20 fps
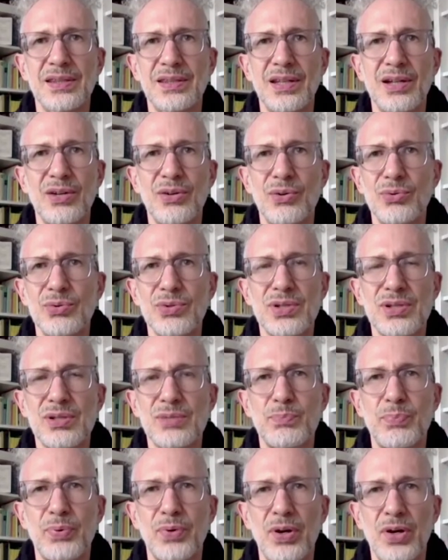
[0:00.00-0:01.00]

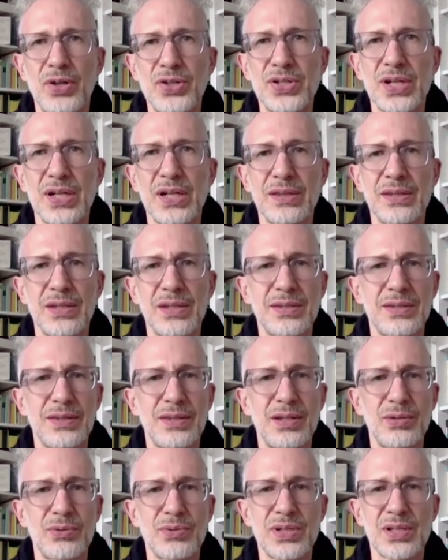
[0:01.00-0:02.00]
those projects, that
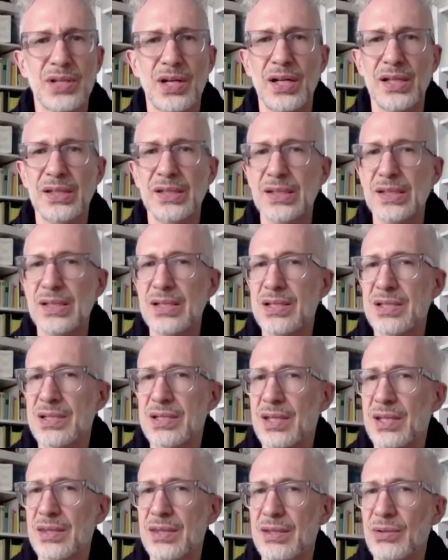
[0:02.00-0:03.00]
those
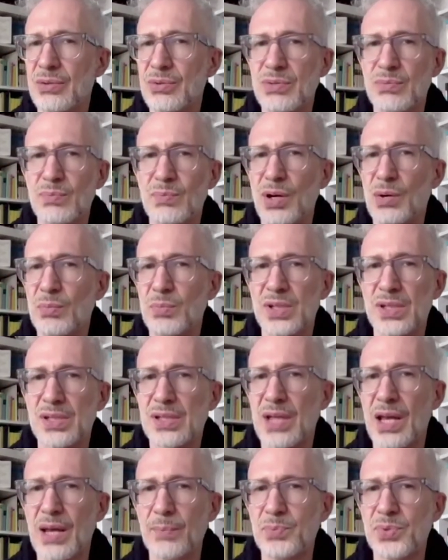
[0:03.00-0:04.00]
ideas, that those moments
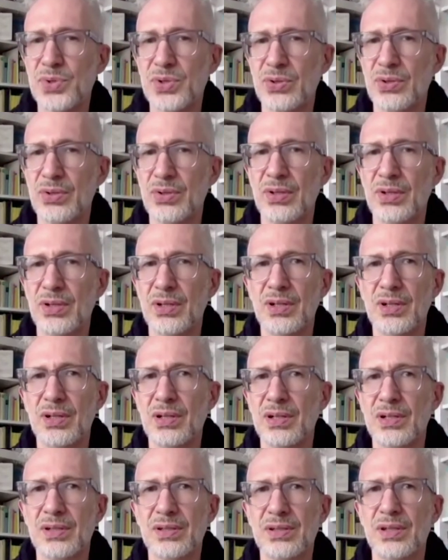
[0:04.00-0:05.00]

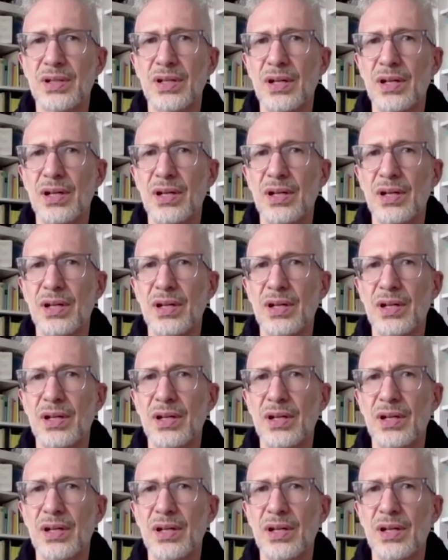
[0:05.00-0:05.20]
captured